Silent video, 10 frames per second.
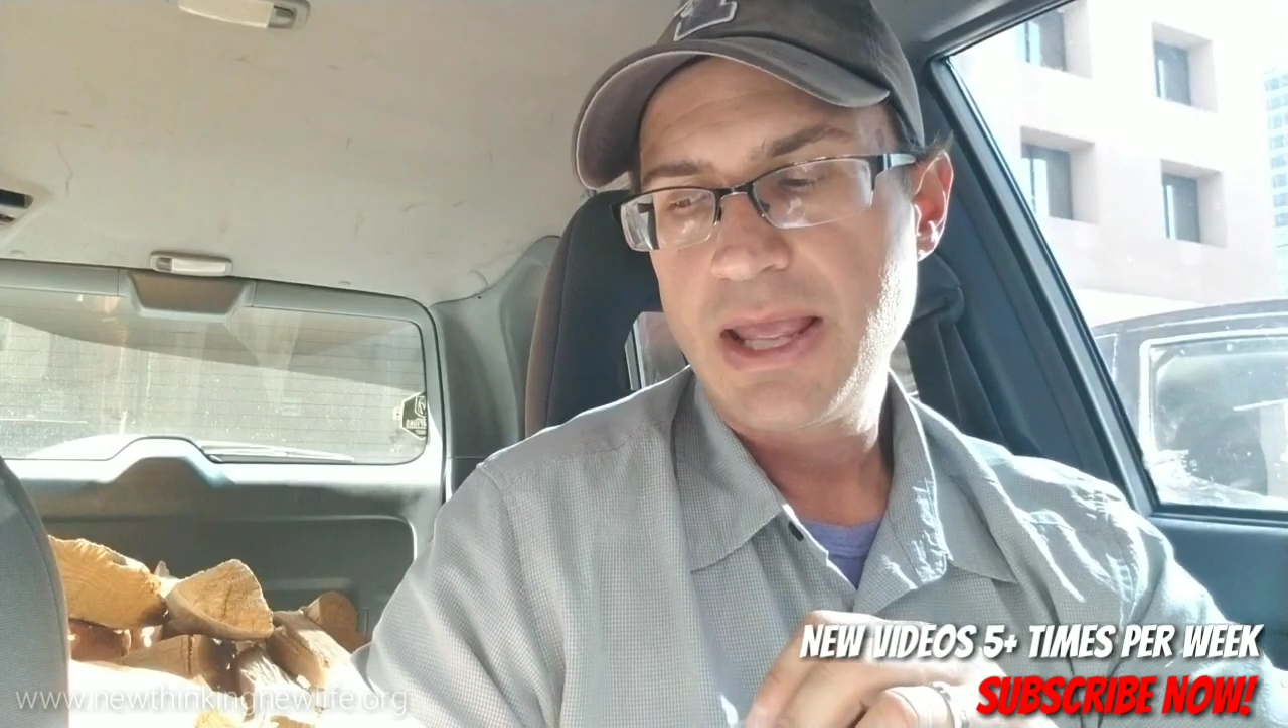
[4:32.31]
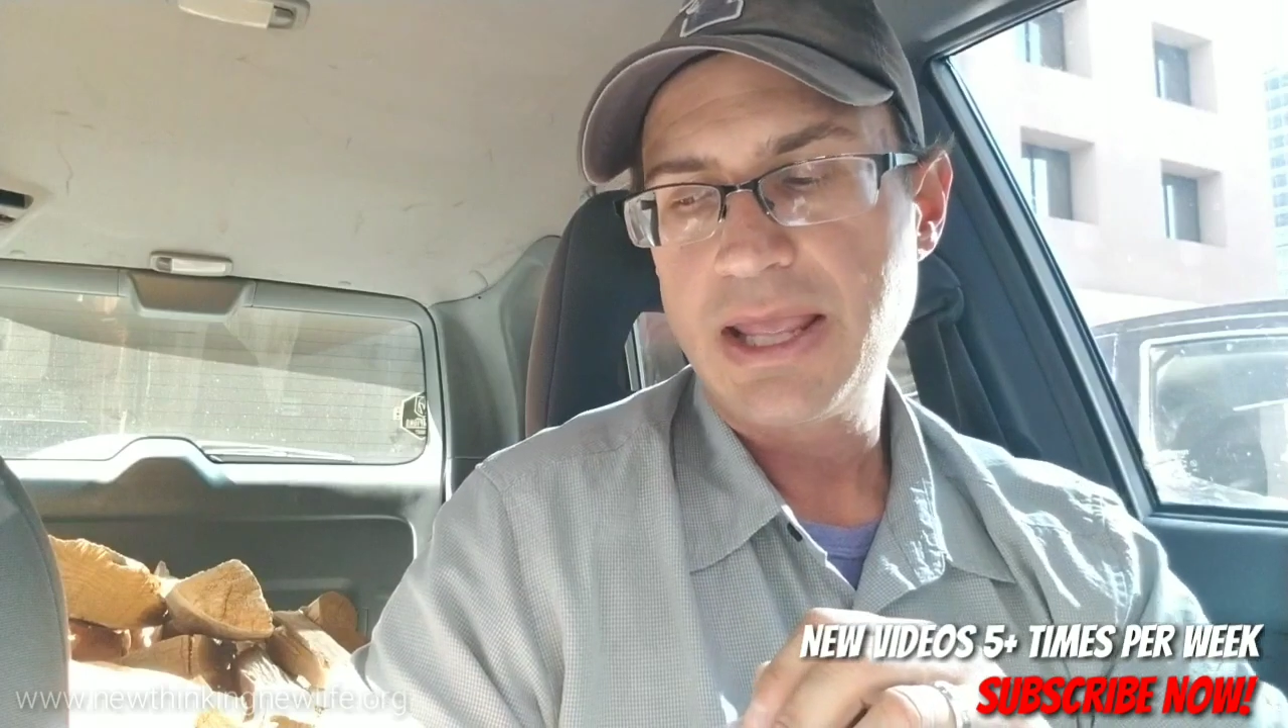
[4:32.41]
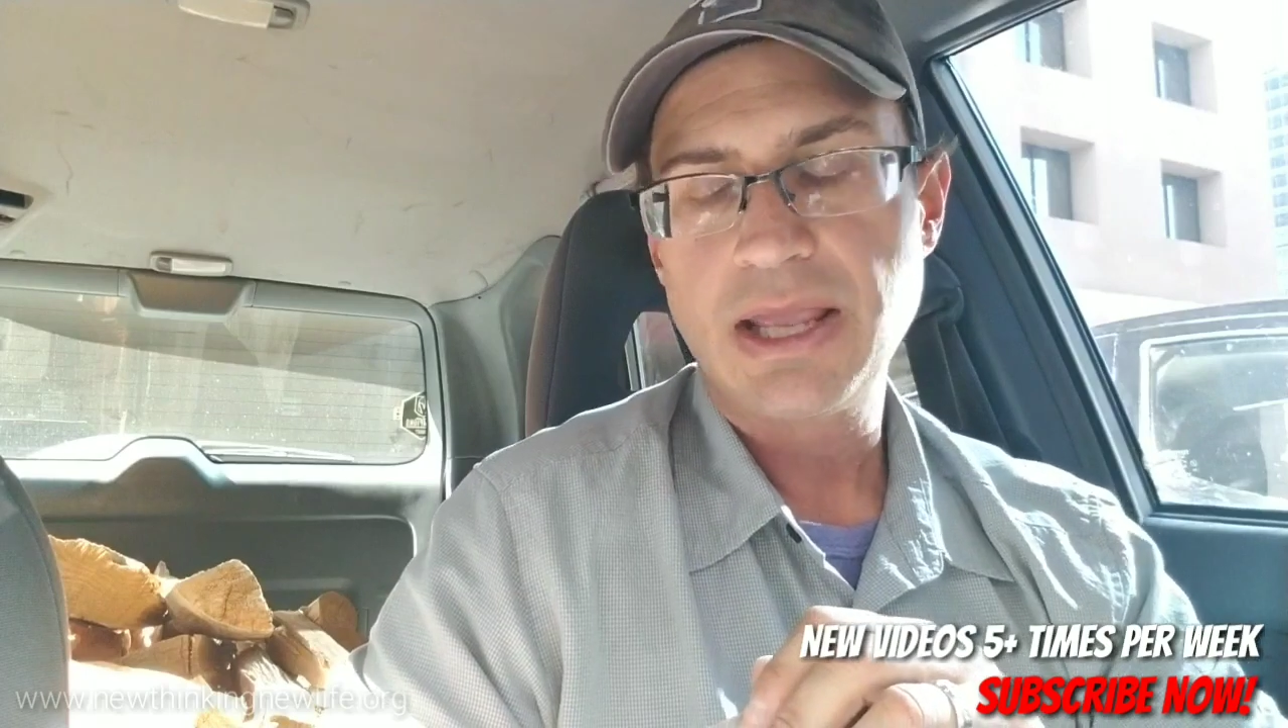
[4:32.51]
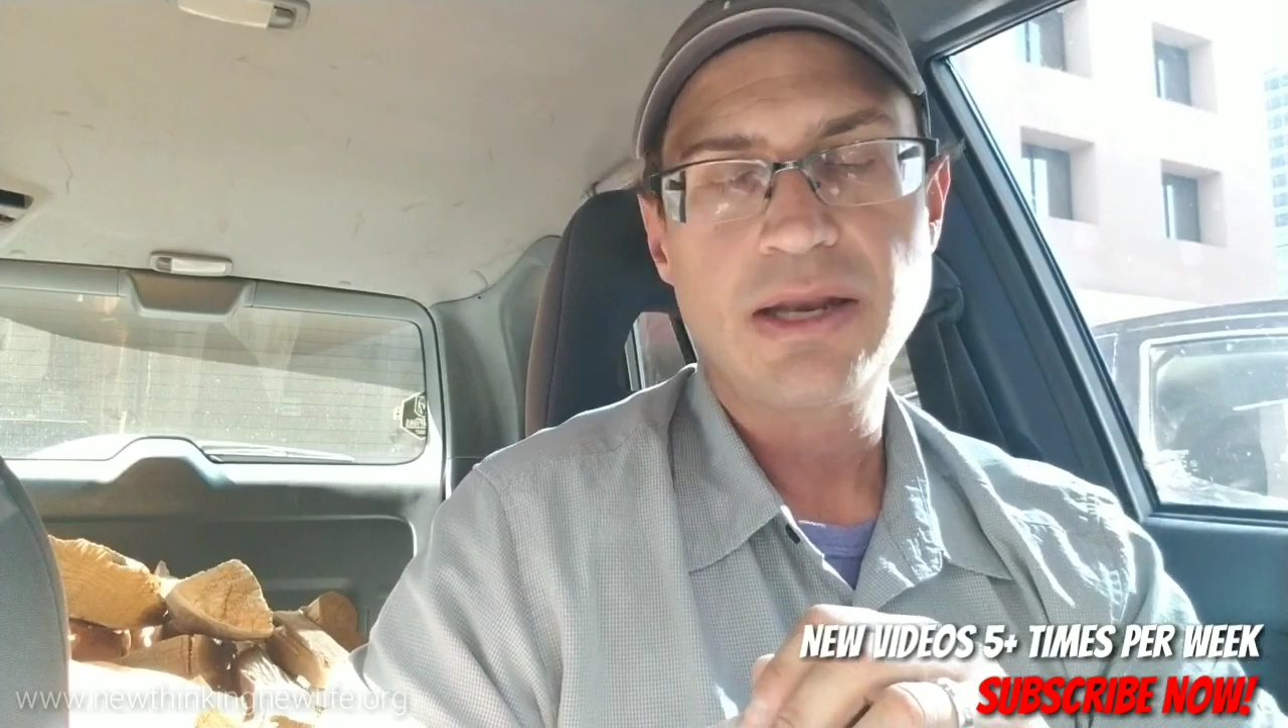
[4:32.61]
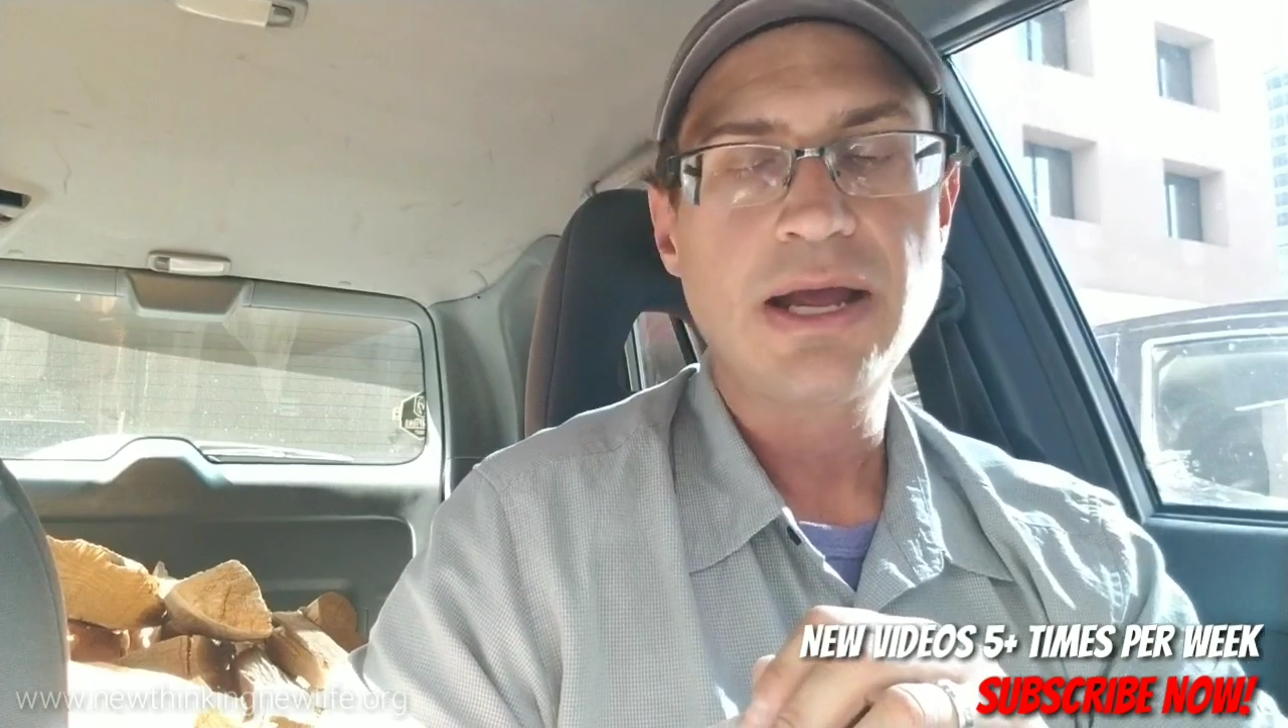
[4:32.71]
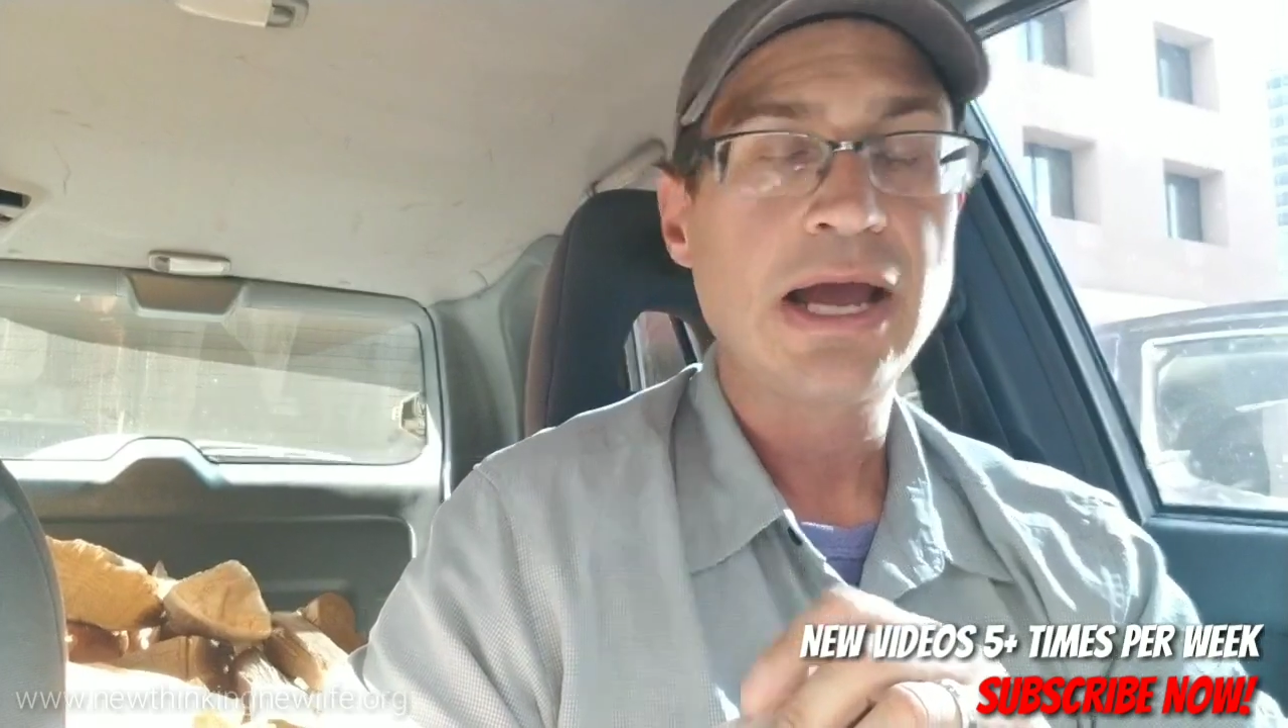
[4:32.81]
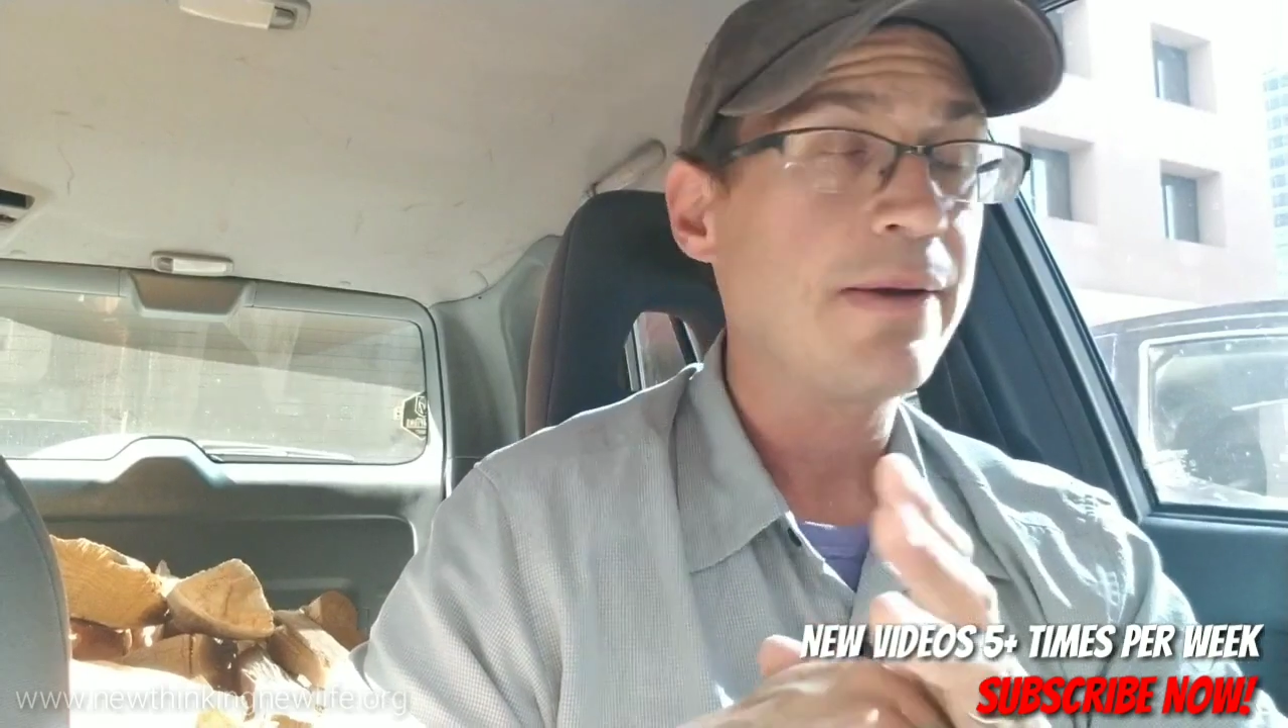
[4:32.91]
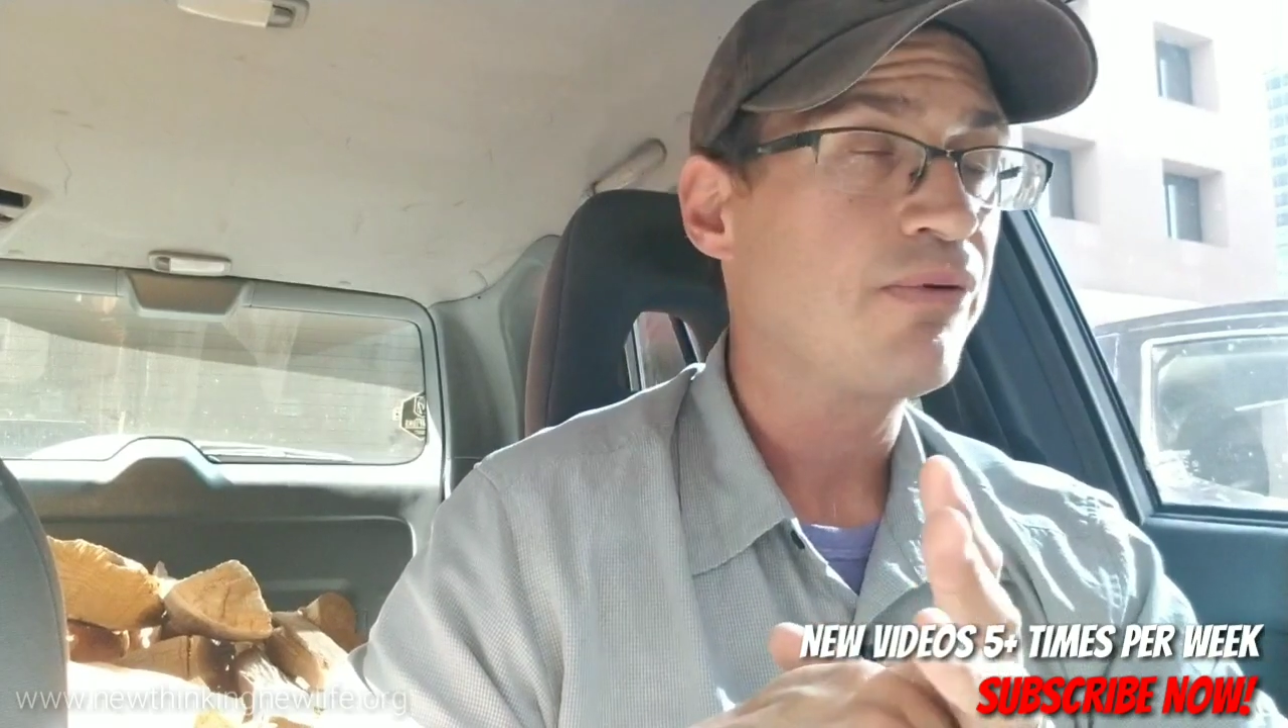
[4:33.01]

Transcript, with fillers: And I